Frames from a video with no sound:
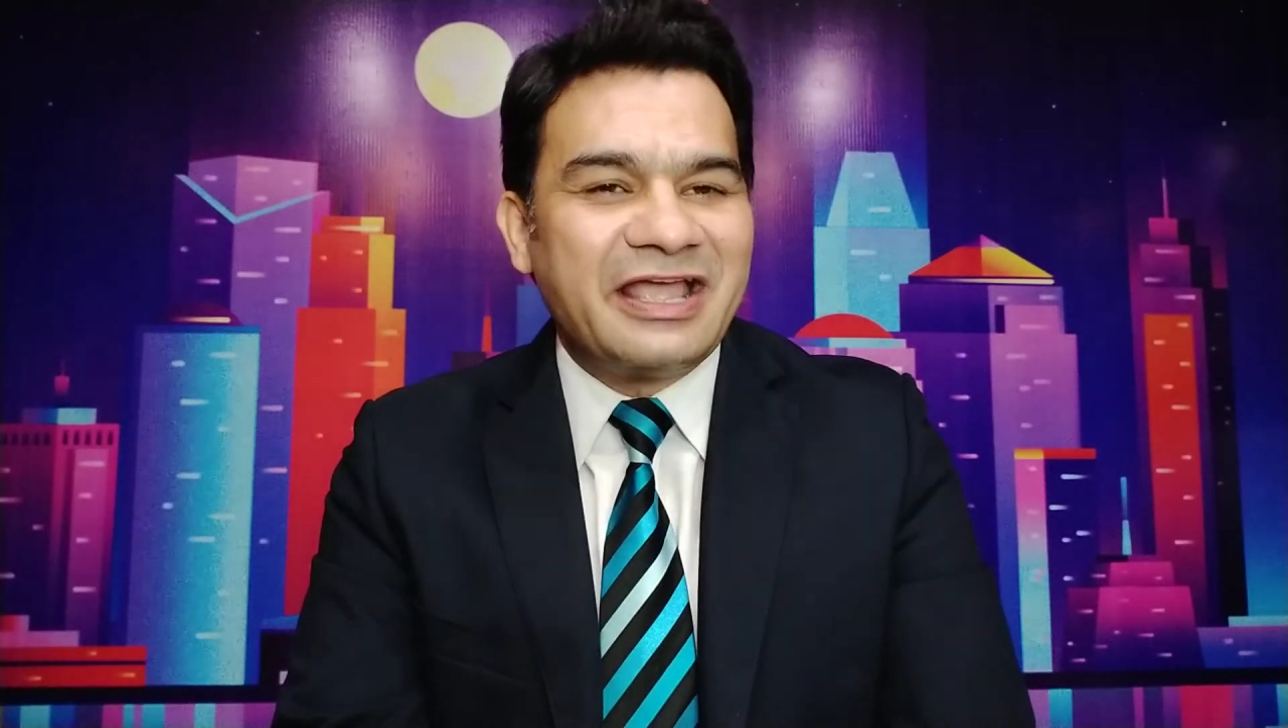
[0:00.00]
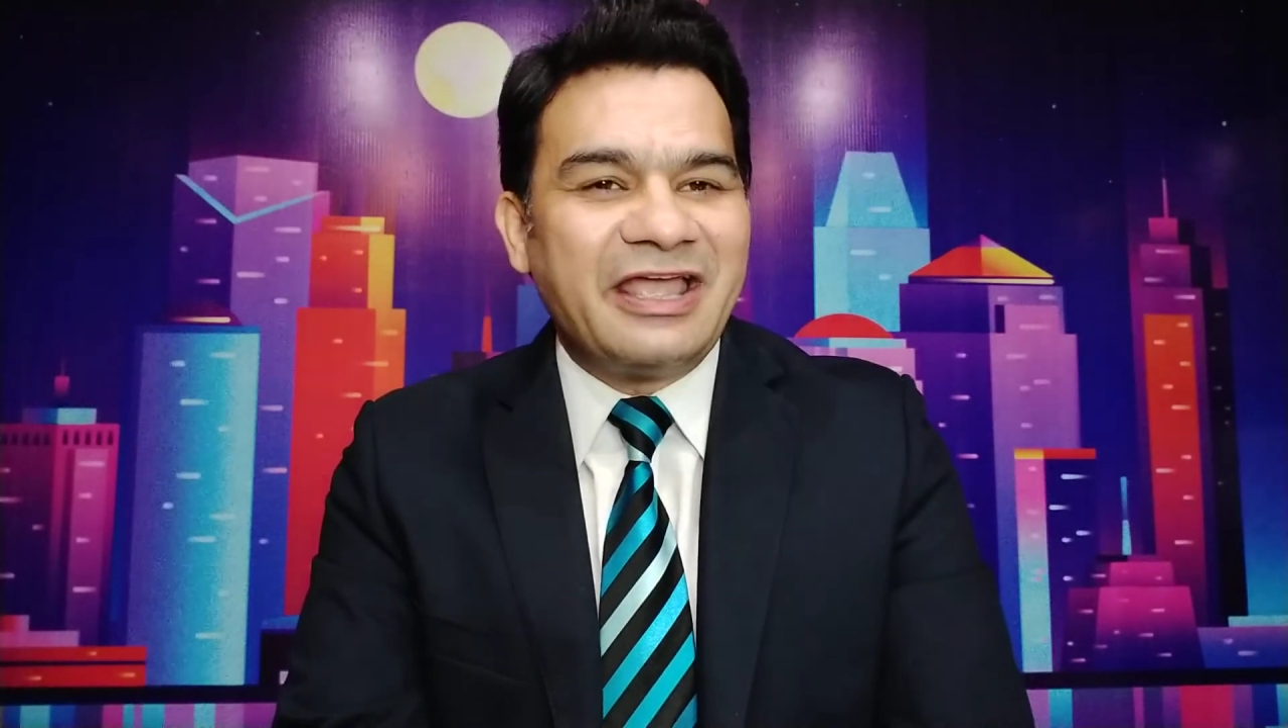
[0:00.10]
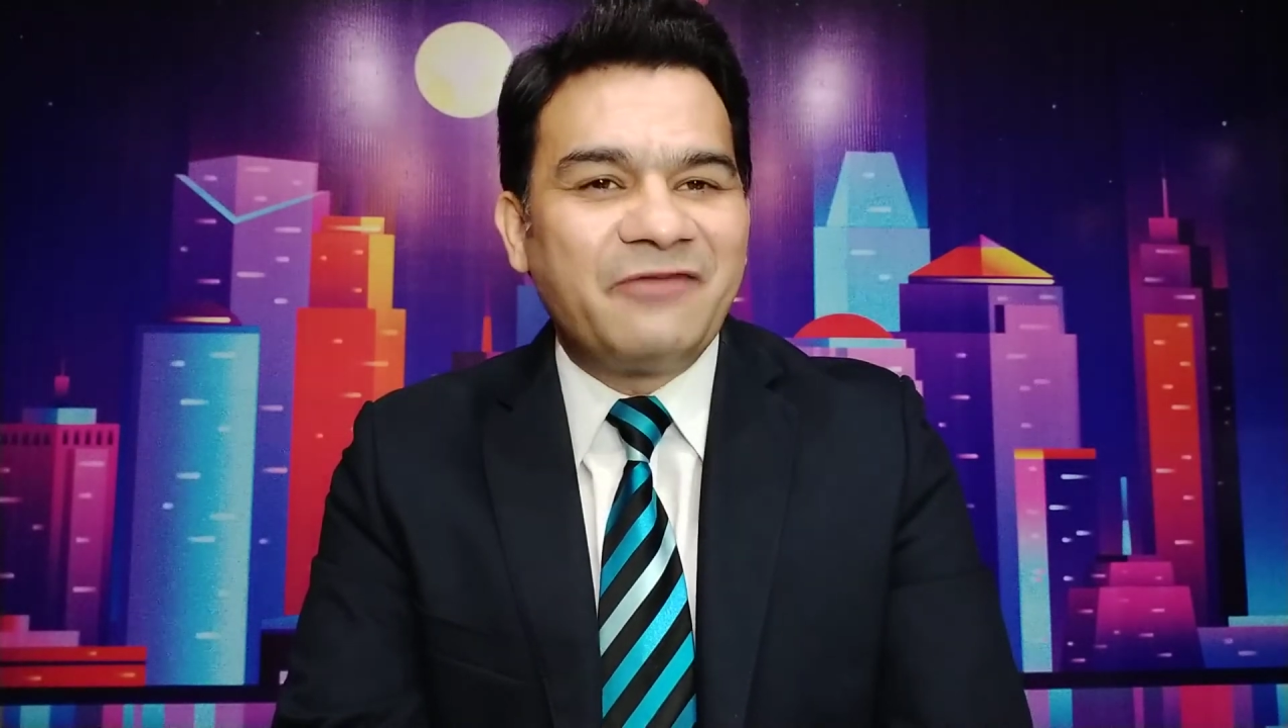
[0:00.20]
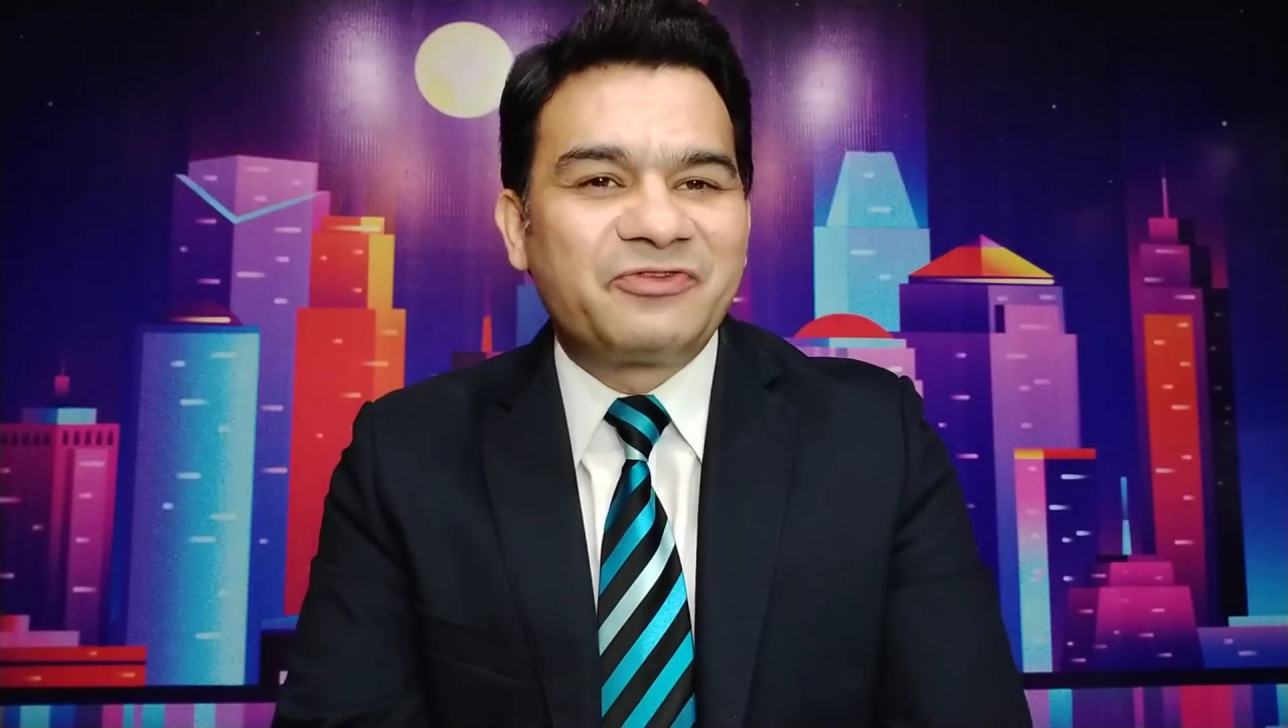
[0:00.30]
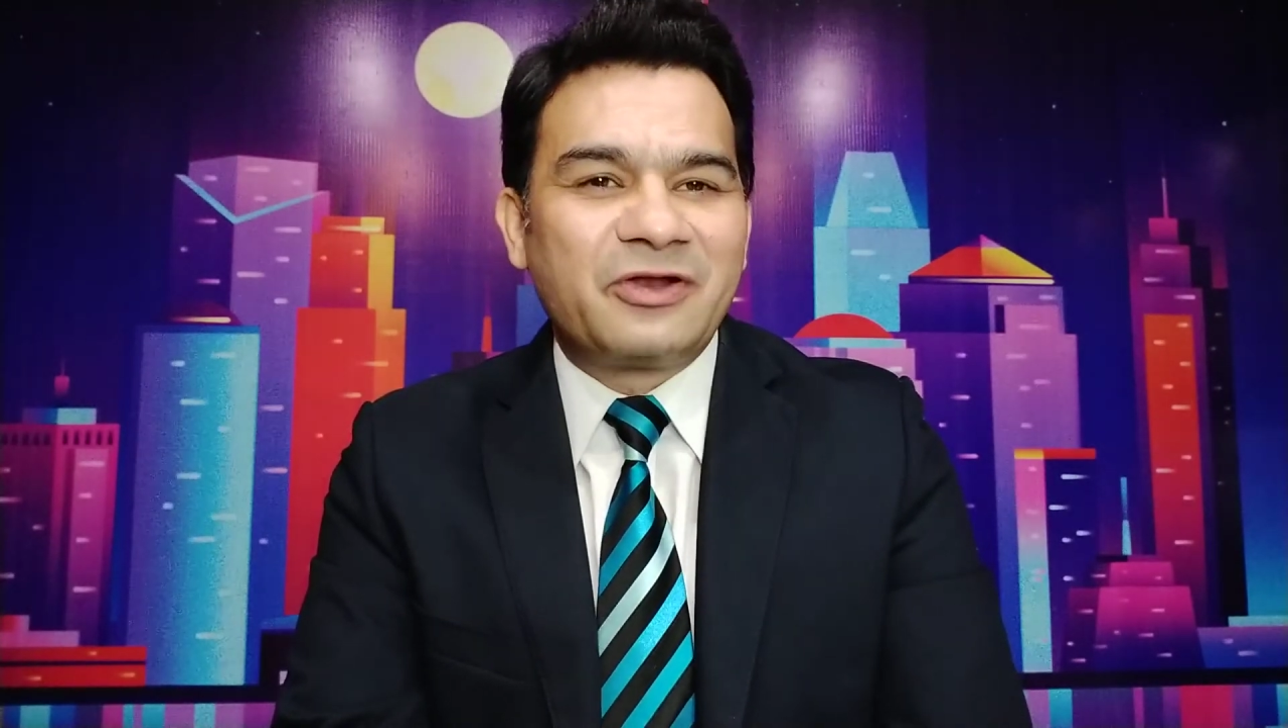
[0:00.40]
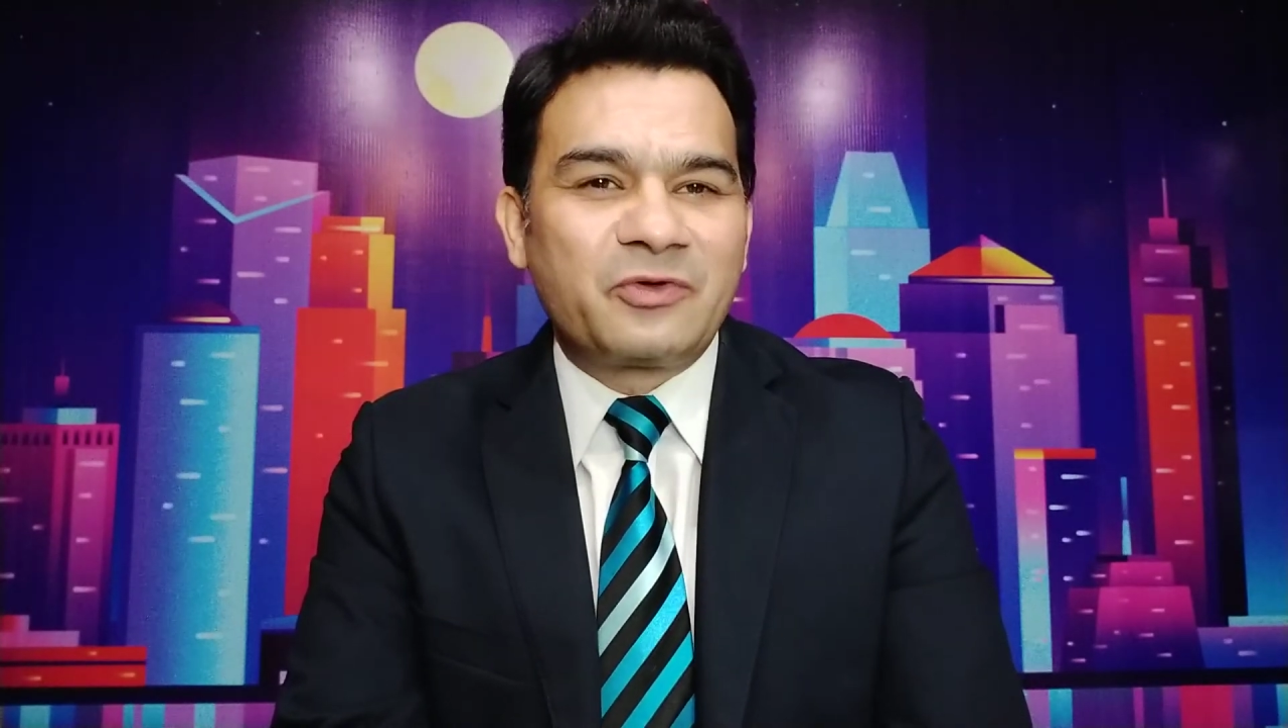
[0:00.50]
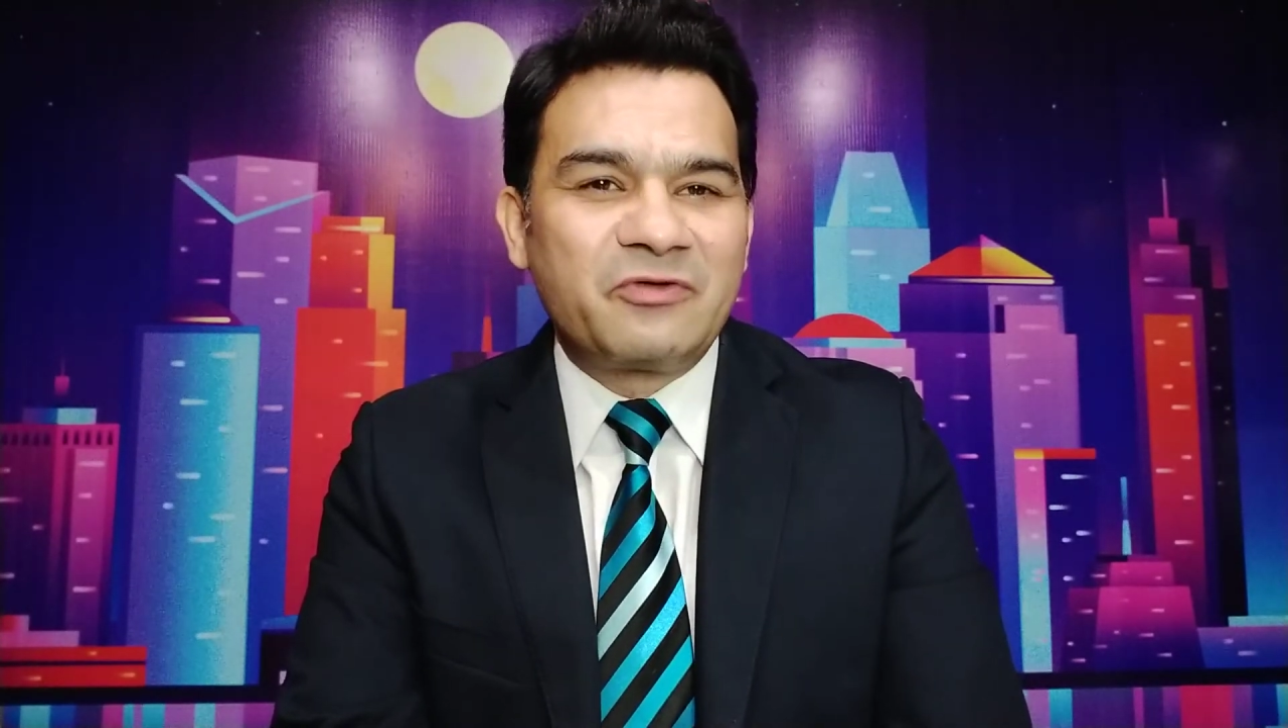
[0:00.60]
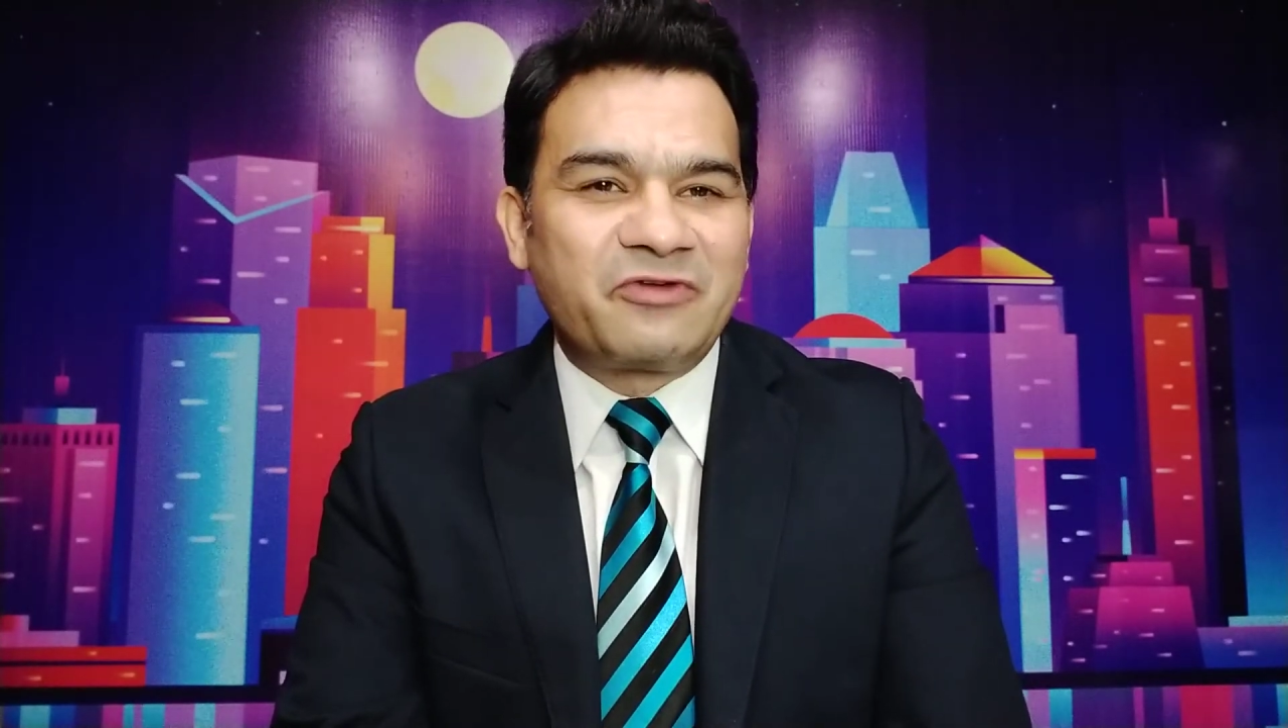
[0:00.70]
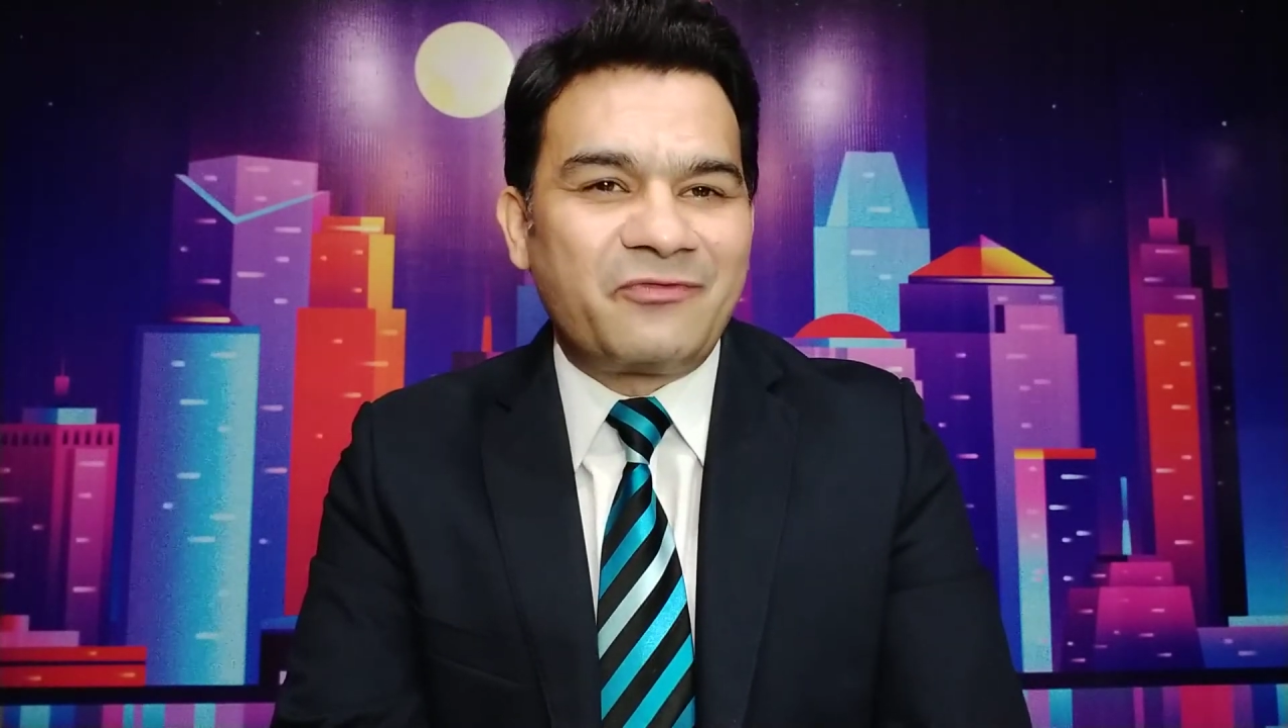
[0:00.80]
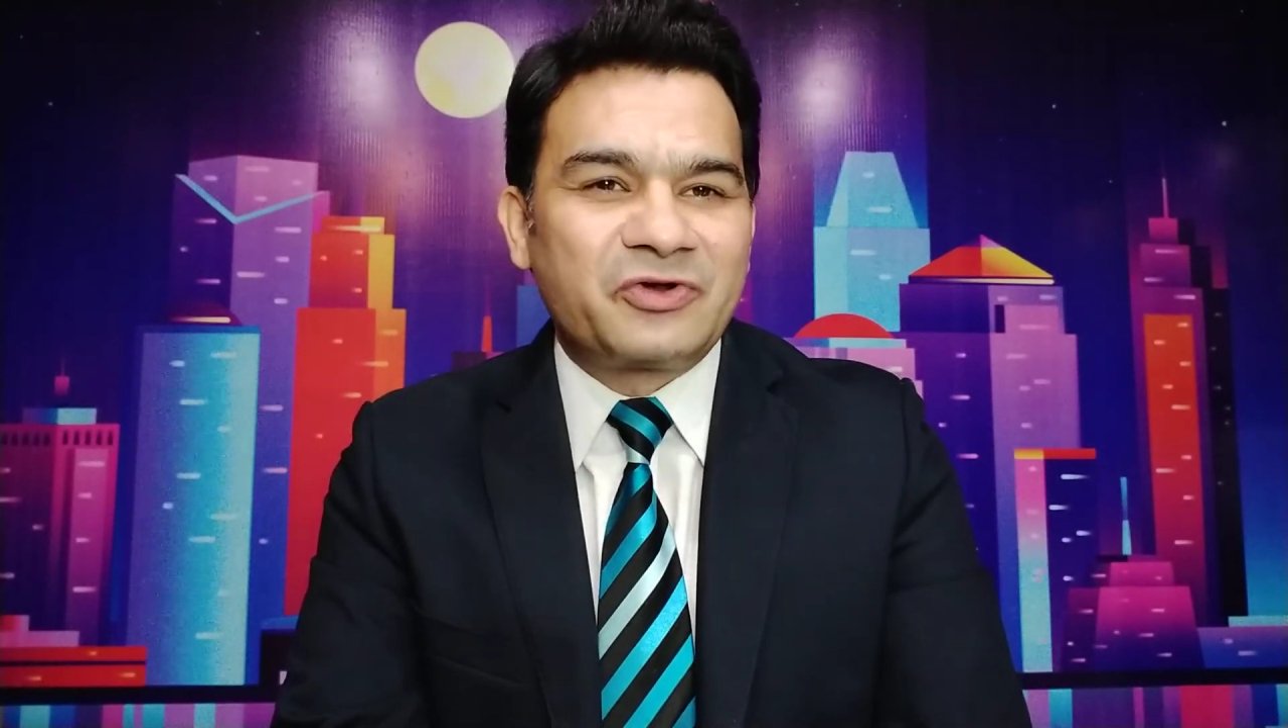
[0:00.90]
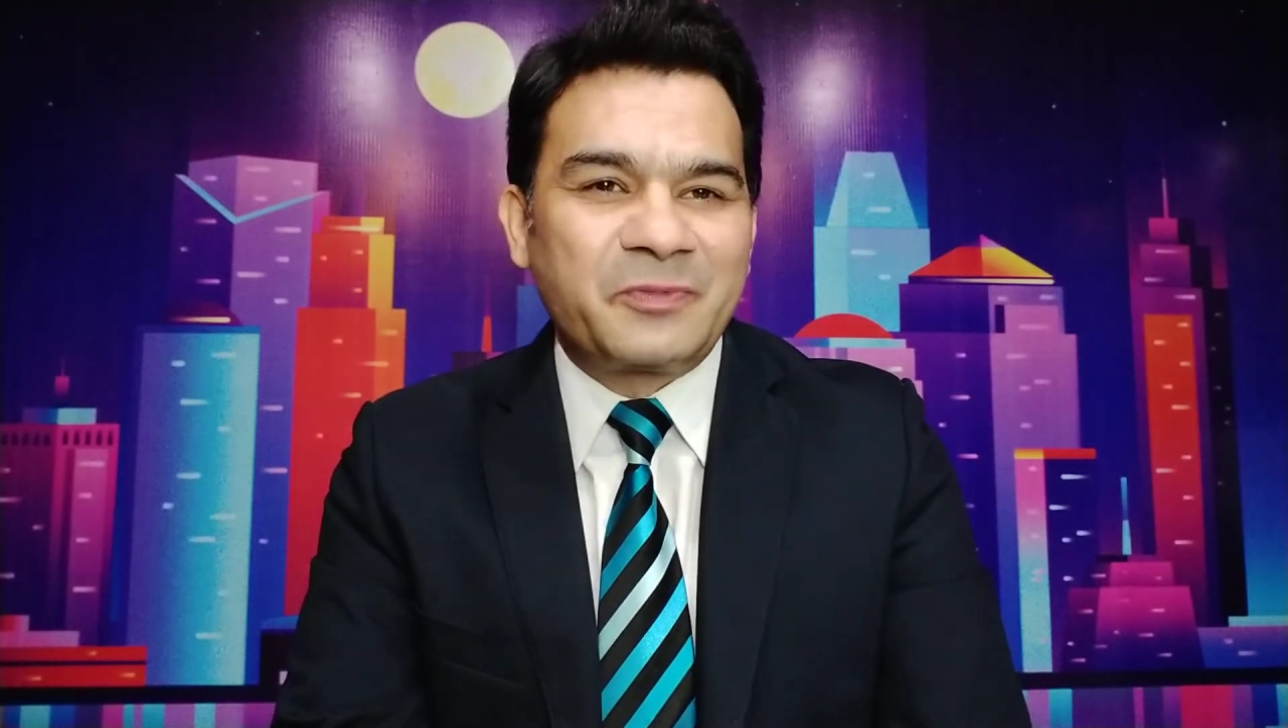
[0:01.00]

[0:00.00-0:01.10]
If you're looking forward